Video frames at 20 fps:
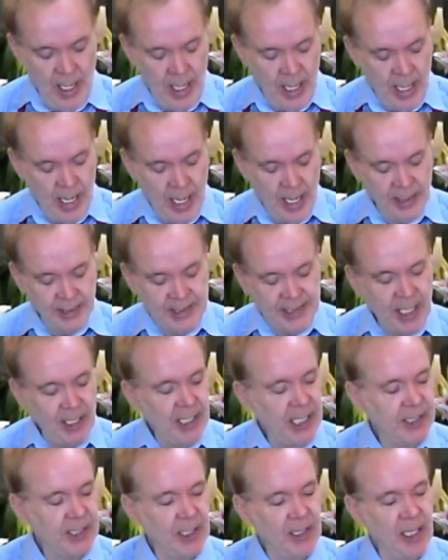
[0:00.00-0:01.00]
And
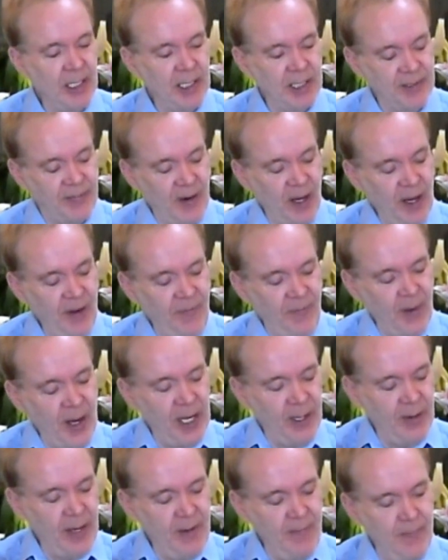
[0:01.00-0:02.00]
stargazer lily is very
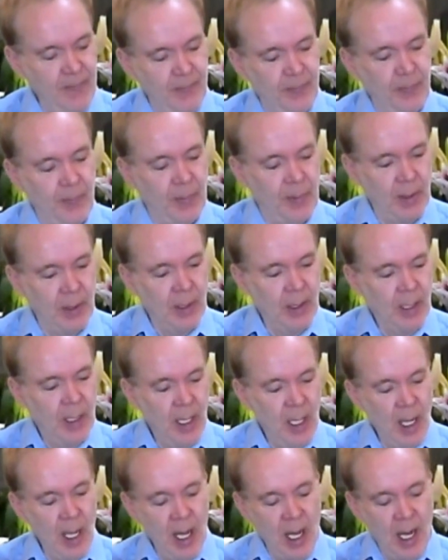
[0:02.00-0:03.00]
fragrant,
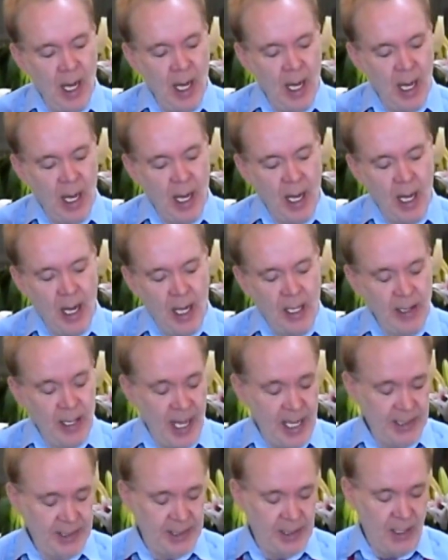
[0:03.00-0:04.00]

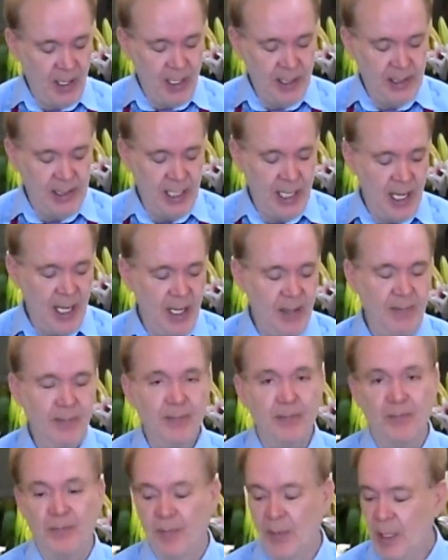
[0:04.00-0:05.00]
lasts a long time,
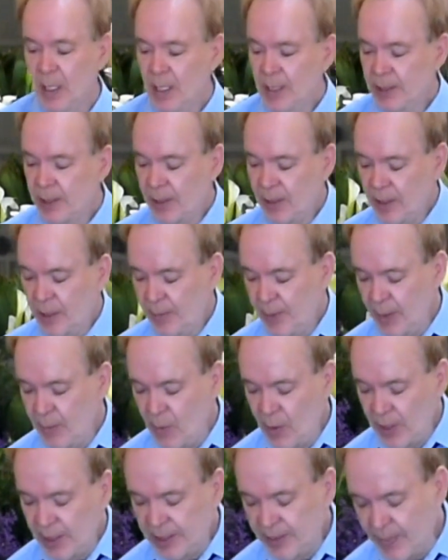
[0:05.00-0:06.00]
so a little bit
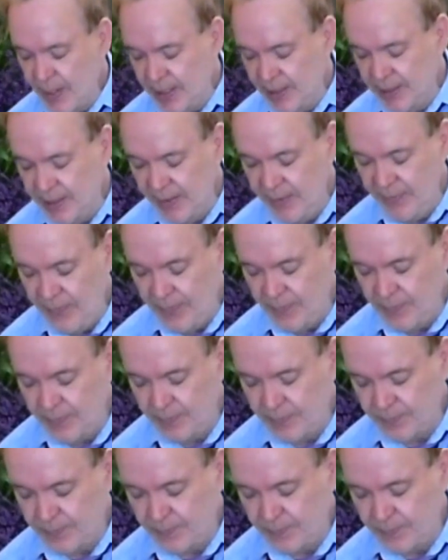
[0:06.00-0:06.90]
more expensive,